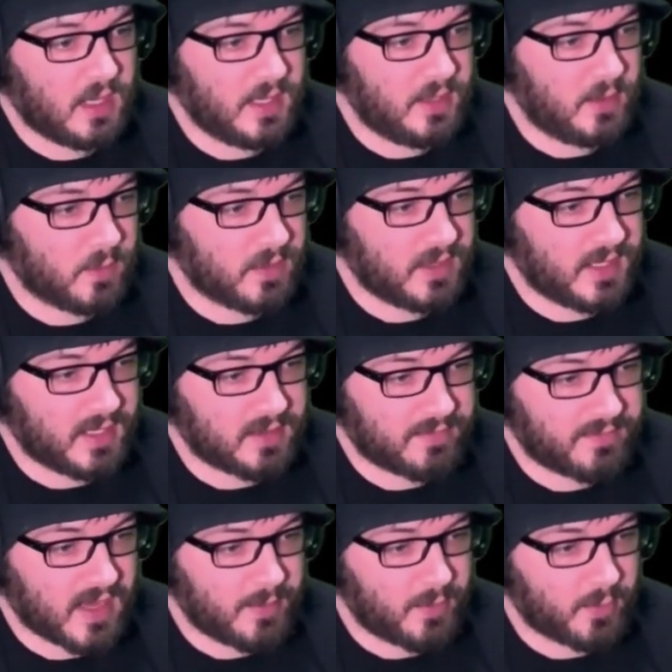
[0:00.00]
In order to hit the
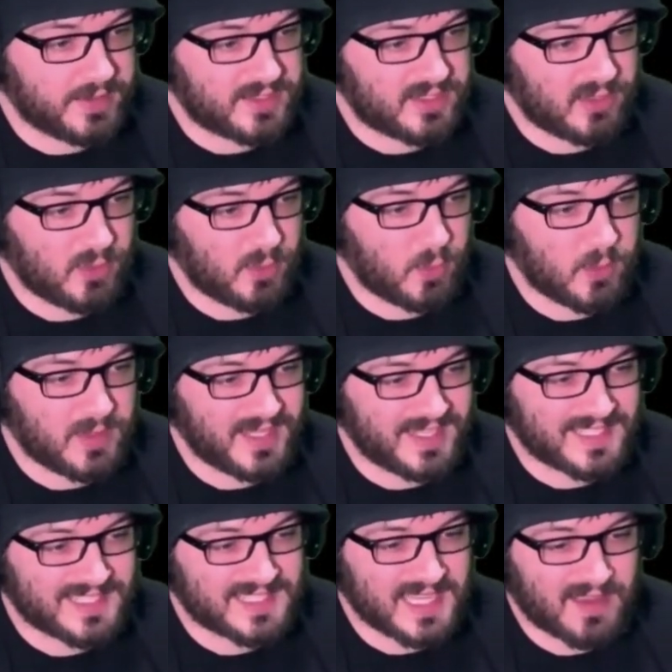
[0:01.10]
5.2, we would
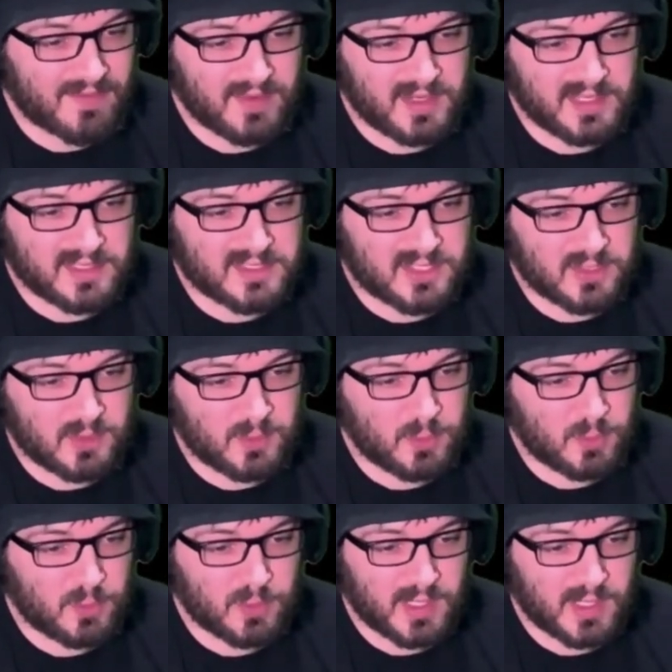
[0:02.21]
need
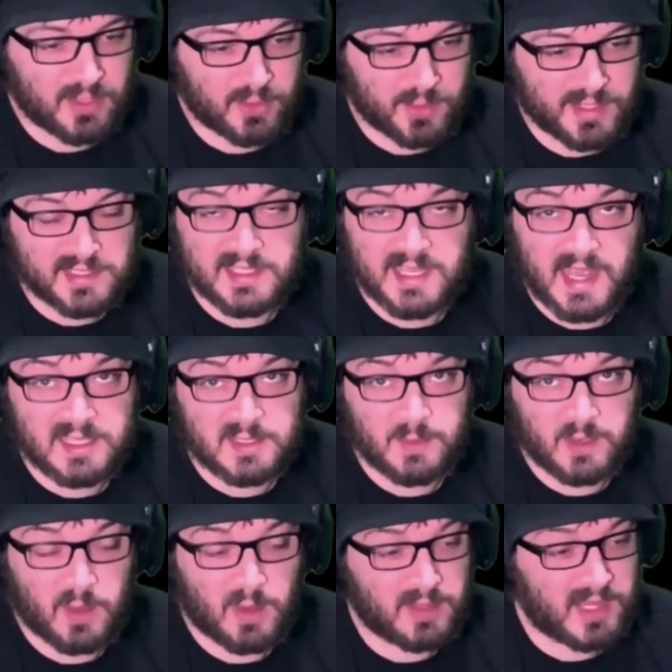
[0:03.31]
72 increased attack
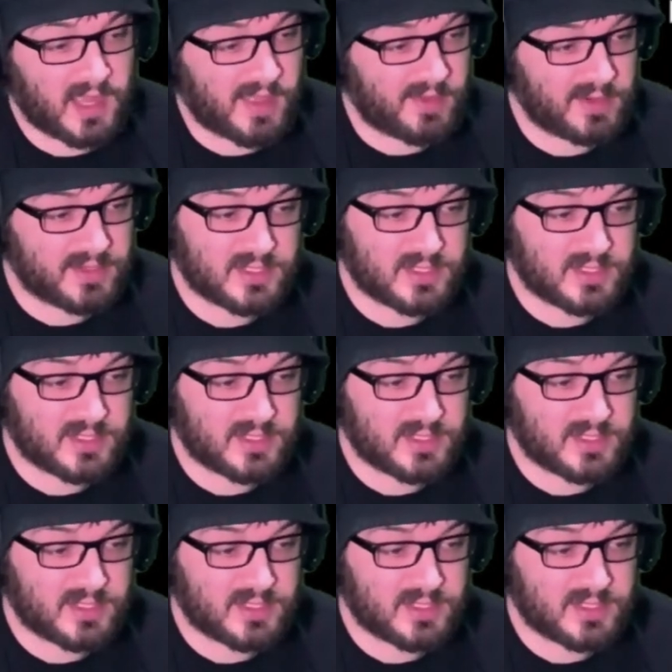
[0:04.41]
speed altogether.